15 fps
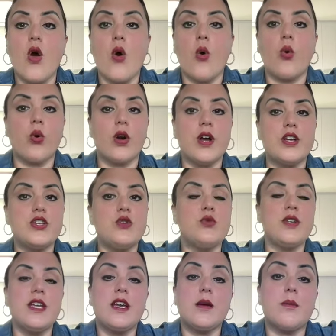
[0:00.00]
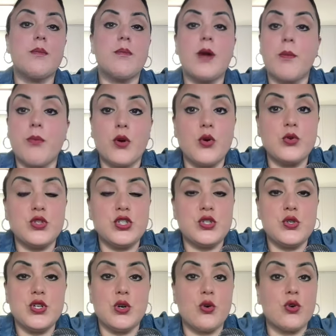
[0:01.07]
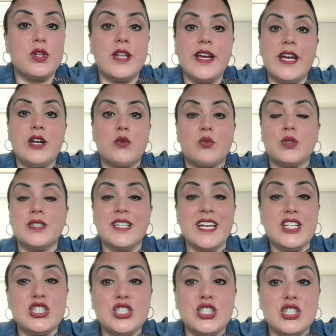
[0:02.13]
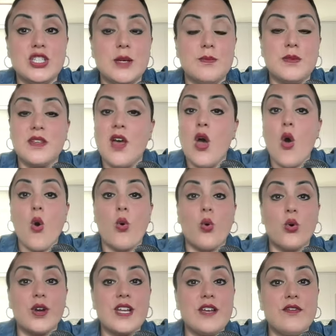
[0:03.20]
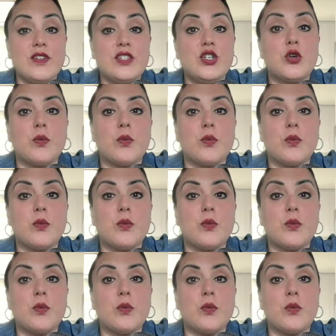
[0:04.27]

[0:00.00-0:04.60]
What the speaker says: or a unique approach to your client relationships or even your